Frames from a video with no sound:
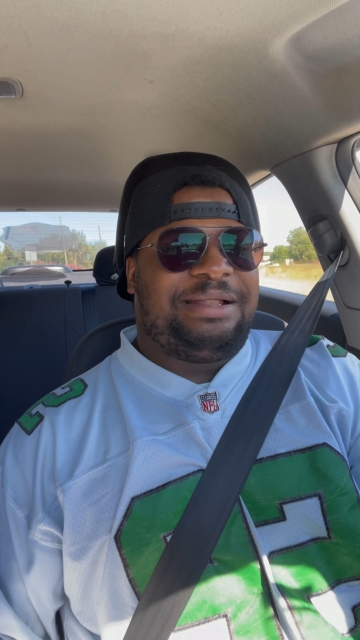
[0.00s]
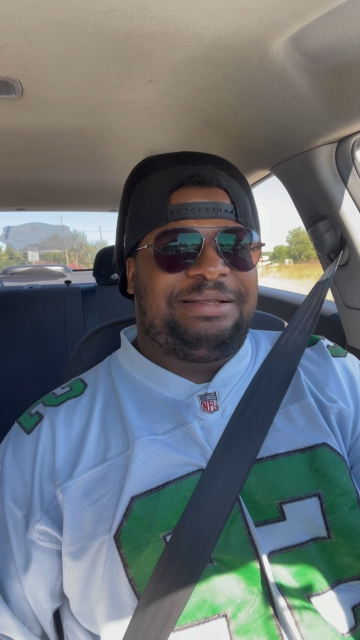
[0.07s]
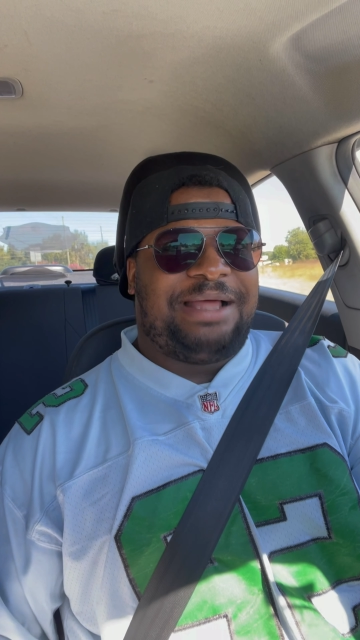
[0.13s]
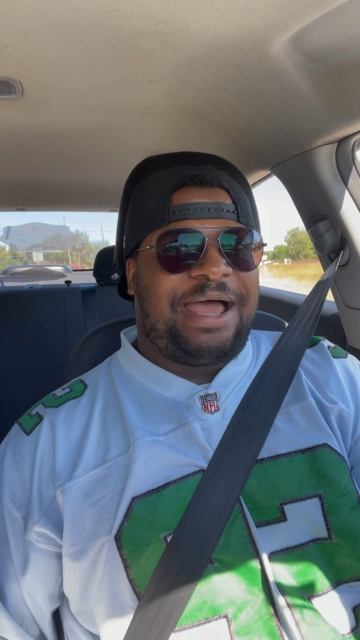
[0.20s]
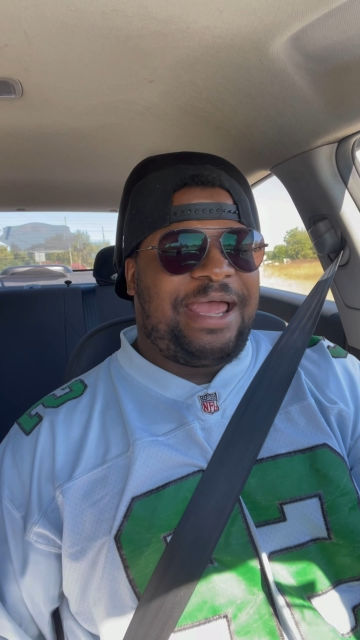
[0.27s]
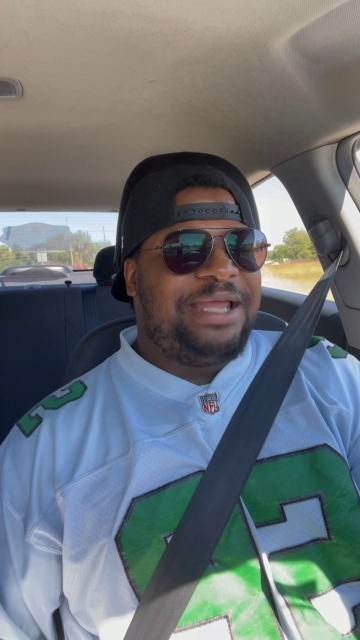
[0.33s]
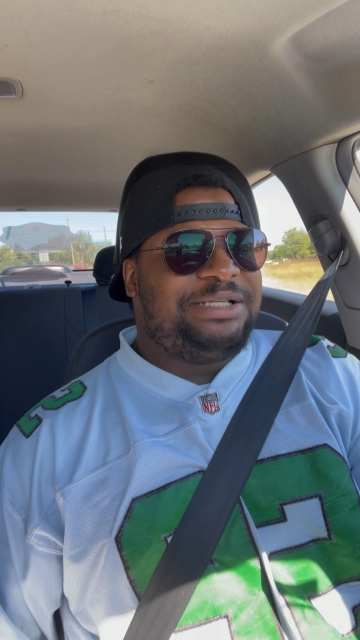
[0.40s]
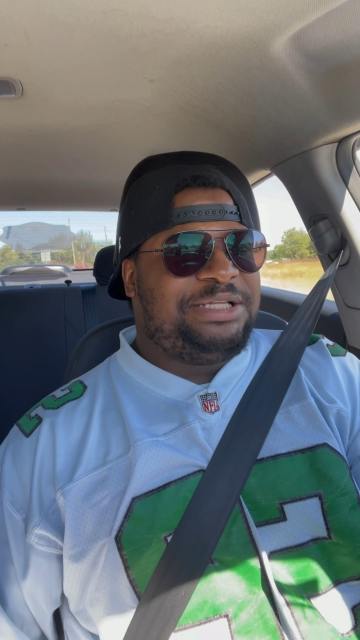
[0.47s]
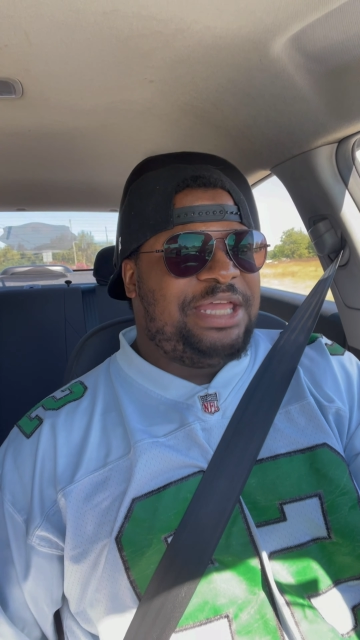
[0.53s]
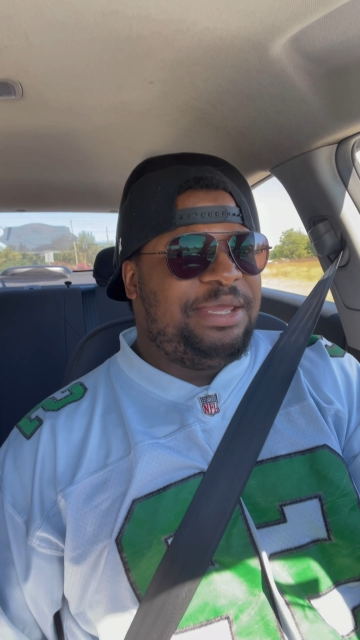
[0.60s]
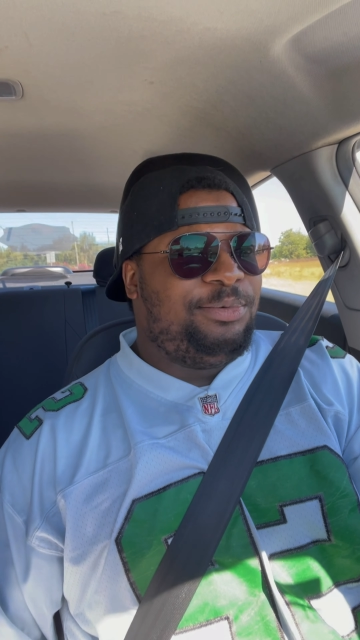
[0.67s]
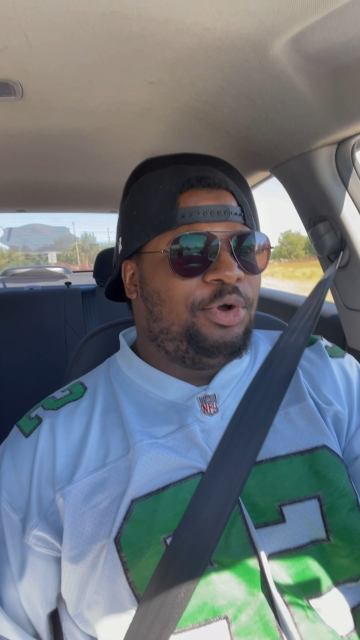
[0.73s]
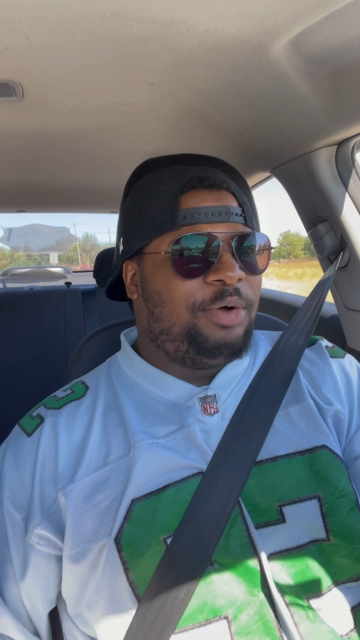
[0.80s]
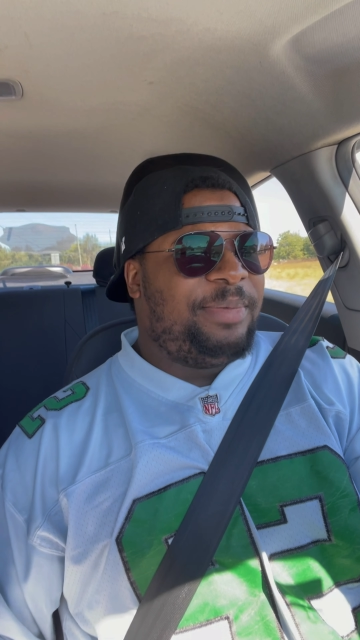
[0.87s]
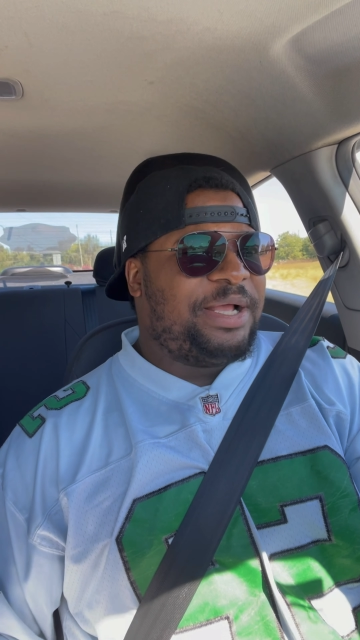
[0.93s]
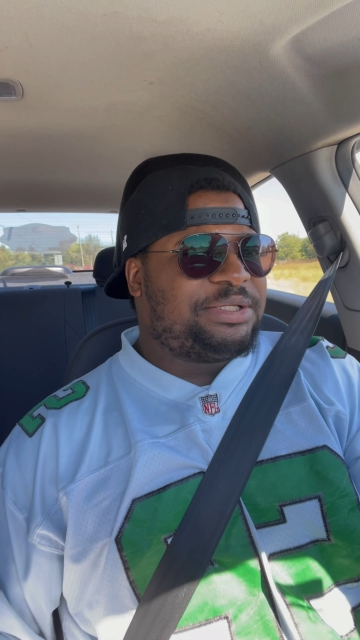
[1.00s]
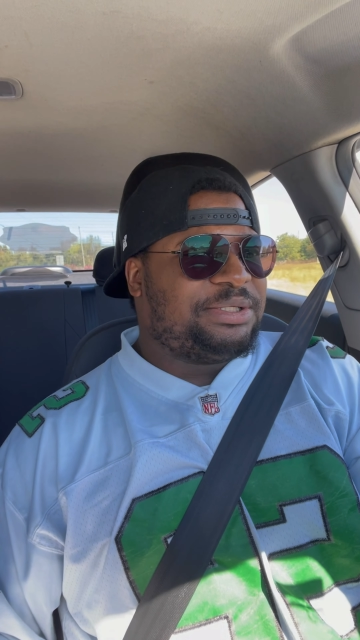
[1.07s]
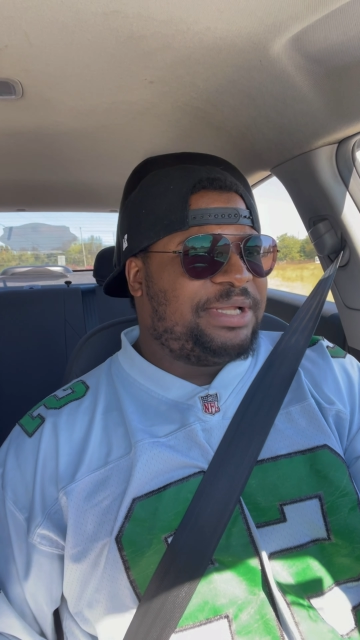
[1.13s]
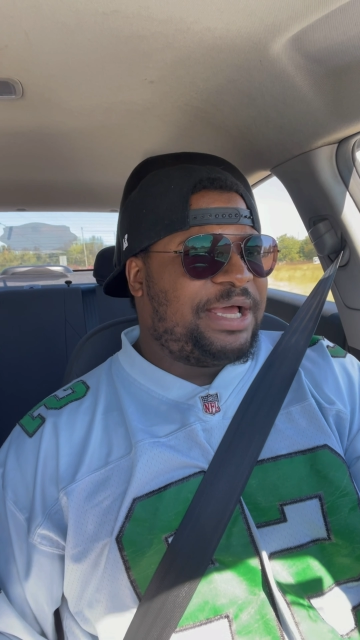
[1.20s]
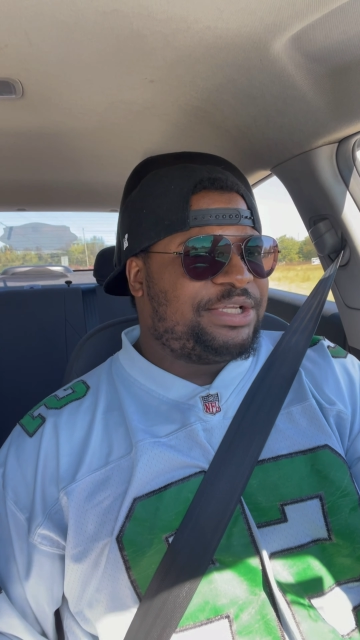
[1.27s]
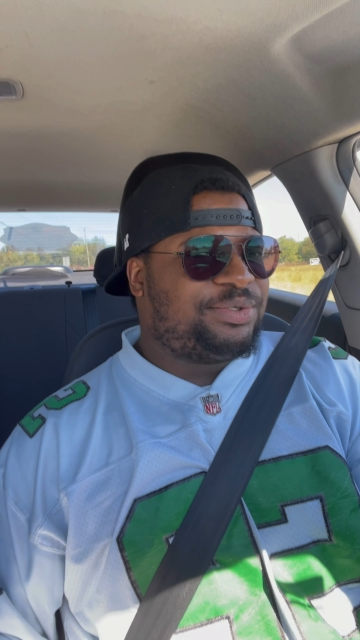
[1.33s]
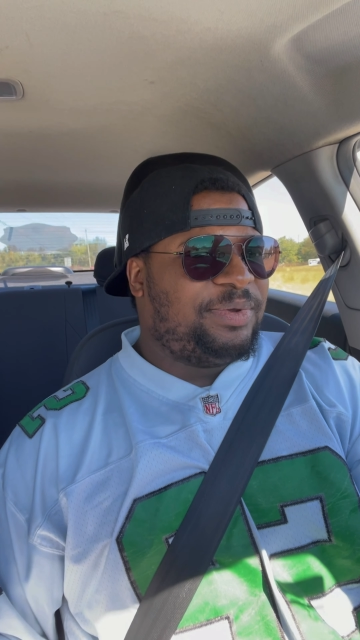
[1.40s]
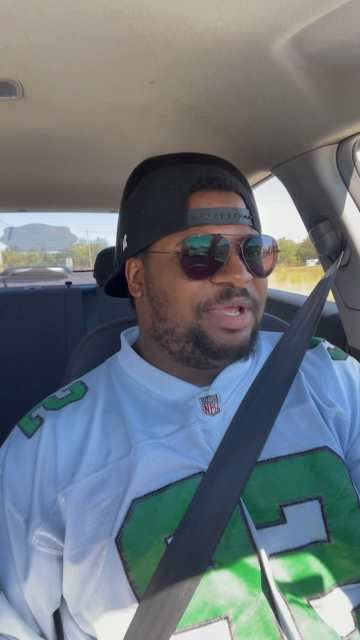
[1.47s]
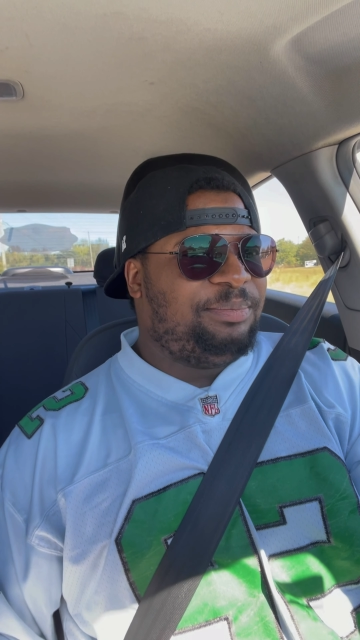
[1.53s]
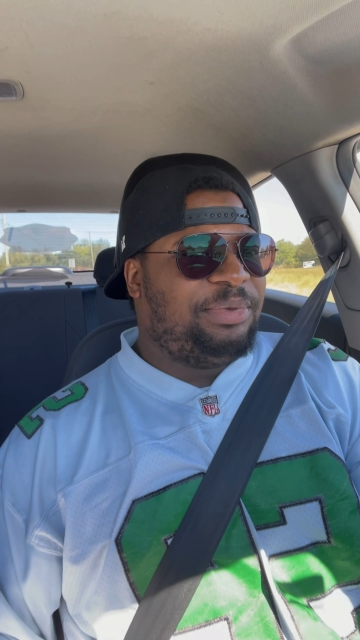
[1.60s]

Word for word: I hate to keep going back to last week,